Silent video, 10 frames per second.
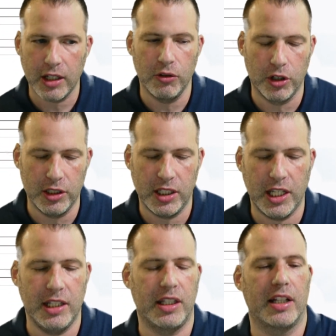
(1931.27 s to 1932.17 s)
in order to
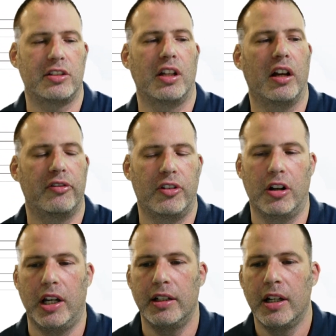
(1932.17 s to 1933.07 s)
eat that stuff, all right?